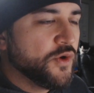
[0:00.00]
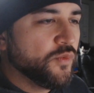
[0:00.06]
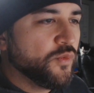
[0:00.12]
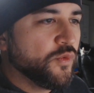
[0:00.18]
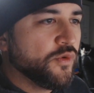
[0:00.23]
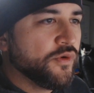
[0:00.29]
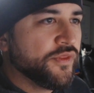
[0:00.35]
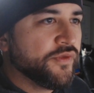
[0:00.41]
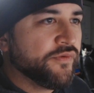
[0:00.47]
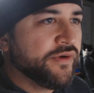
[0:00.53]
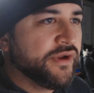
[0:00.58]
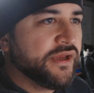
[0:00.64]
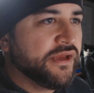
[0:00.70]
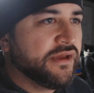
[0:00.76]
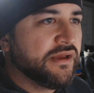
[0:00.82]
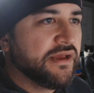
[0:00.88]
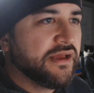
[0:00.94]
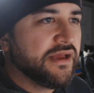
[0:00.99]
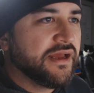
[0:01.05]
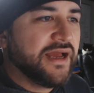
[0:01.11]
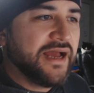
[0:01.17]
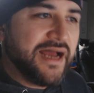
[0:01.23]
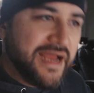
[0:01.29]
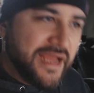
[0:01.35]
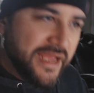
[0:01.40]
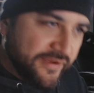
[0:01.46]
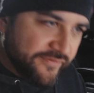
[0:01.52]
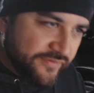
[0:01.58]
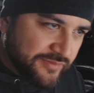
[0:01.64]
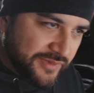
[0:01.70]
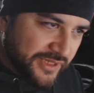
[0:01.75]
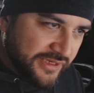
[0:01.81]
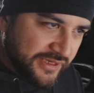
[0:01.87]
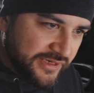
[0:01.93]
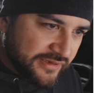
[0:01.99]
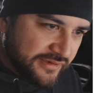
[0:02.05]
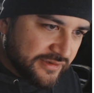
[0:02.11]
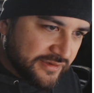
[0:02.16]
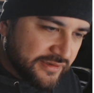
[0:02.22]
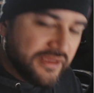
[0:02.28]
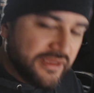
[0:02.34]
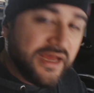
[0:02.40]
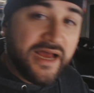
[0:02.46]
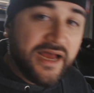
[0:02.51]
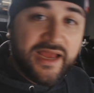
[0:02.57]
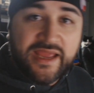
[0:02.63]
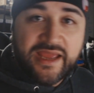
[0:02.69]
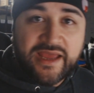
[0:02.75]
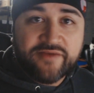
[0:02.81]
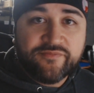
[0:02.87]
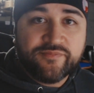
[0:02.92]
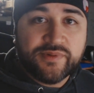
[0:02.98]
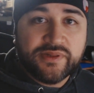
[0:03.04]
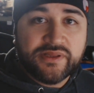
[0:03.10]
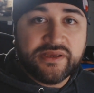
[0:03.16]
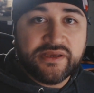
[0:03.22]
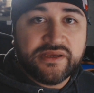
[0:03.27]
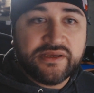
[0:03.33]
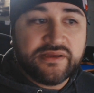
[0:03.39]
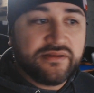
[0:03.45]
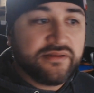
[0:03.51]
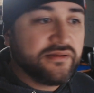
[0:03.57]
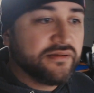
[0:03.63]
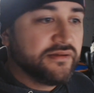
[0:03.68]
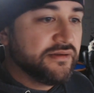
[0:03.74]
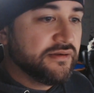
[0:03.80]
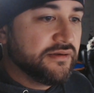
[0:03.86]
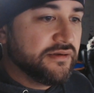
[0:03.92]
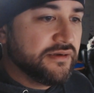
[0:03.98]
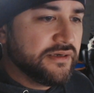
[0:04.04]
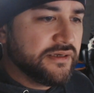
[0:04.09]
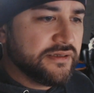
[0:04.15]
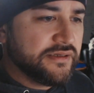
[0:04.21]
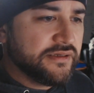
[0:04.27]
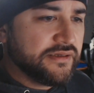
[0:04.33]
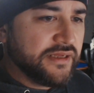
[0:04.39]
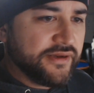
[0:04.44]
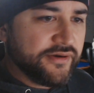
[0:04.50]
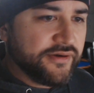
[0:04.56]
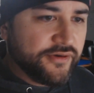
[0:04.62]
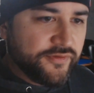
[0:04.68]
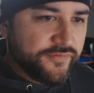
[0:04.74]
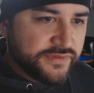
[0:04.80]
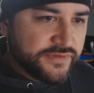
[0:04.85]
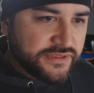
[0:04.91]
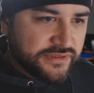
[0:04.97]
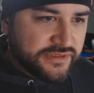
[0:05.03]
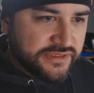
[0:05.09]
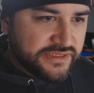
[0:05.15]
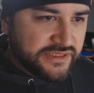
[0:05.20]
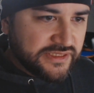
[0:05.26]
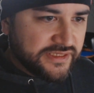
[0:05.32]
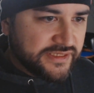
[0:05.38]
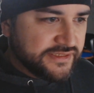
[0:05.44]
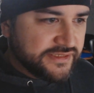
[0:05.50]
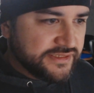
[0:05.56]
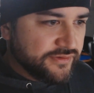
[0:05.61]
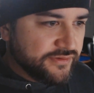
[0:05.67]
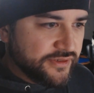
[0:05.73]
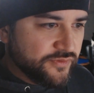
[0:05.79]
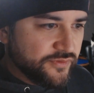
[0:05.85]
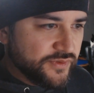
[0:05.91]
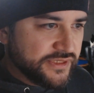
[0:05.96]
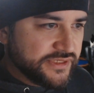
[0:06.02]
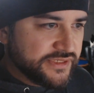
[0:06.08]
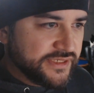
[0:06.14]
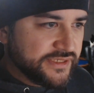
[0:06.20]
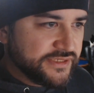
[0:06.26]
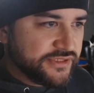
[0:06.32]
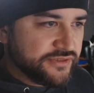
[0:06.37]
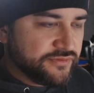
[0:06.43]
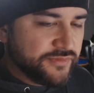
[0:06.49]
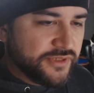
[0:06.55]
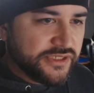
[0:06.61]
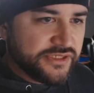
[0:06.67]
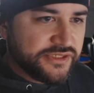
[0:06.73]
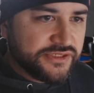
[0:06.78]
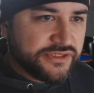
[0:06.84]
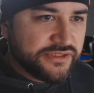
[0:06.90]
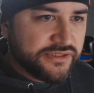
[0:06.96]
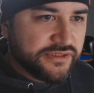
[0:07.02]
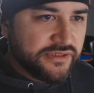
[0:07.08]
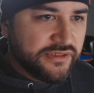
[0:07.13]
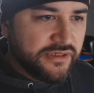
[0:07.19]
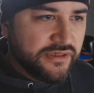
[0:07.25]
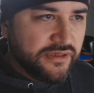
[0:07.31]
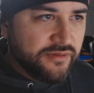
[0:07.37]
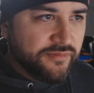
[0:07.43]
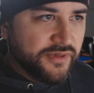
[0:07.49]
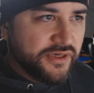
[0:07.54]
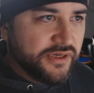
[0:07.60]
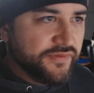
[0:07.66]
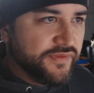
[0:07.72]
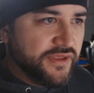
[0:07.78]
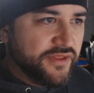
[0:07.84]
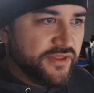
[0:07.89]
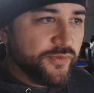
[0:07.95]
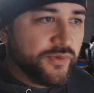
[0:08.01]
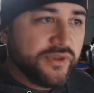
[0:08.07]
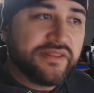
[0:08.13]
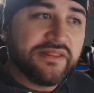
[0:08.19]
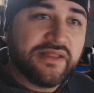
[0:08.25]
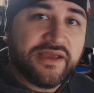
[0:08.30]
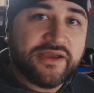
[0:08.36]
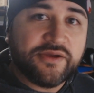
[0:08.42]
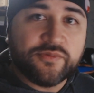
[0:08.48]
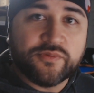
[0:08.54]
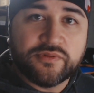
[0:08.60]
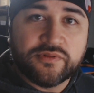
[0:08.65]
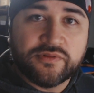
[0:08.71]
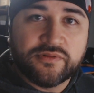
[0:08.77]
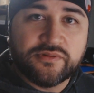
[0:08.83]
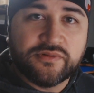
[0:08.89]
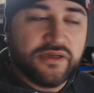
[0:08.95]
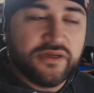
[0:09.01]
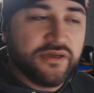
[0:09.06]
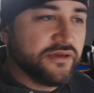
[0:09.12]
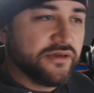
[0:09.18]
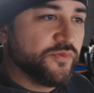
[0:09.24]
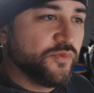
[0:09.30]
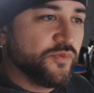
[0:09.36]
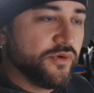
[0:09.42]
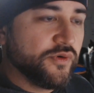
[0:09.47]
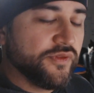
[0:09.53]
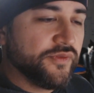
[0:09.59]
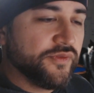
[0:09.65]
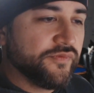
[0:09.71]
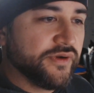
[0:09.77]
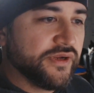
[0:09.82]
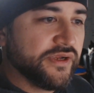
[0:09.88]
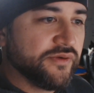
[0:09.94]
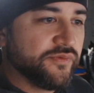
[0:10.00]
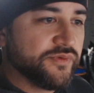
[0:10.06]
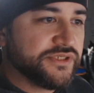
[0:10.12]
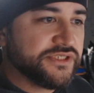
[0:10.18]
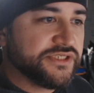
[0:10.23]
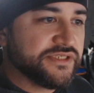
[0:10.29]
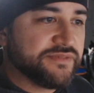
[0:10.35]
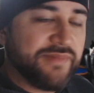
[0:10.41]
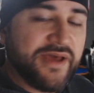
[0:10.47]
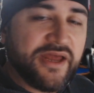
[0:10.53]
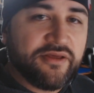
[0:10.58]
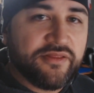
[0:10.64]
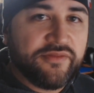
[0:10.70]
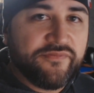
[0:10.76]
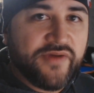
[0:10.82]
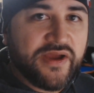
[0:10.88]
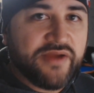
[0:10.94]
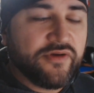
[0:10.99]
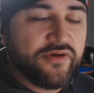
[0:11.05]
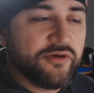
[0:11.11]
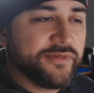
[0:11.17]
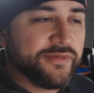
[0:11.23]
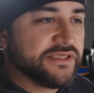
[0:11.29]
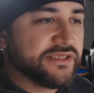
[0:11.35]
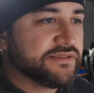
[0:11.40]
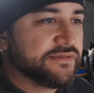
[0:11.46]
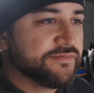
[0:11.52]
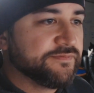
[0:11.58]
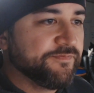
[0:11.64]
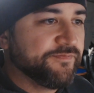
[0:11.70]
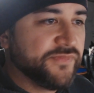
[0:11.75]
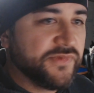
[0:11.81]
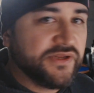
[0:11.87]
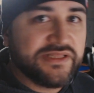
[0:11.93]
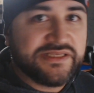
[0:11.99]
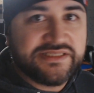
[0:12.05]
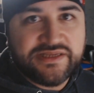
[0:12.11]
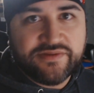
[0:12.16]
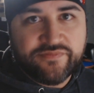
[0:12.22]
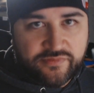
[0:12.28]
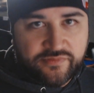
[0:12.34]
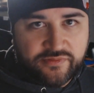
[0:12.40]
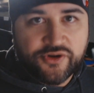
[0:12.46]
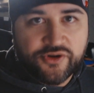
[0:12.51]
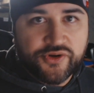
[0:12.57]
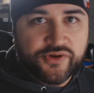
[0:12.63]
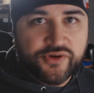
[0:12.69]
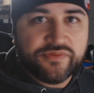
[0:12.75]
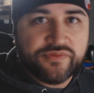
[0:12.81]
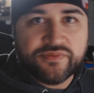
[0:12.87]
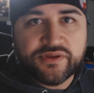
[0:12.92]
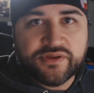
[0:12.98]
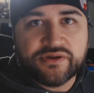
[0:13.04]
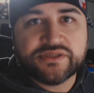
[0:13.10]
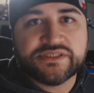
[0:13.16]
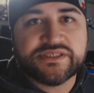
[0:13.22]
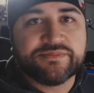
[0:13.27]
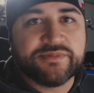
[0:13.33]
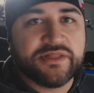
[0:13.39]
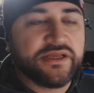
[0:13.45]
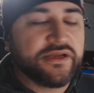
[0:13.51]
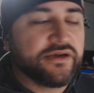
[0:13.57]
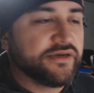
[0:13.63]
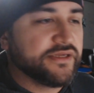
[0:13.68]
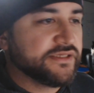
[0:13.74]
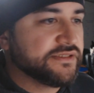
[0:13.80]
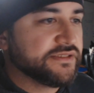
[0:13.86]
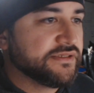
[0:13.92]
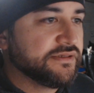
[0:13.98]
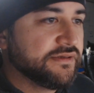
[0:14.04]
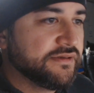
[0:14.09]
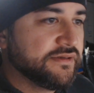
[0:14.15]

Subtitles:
War of the Ring, I haven't played it. I have played, I don't know if it's on this list, so I don't want to say too much. But the other one, like War of the Ring, which is Battle of the Five Armies. At least I've heard there are similarities.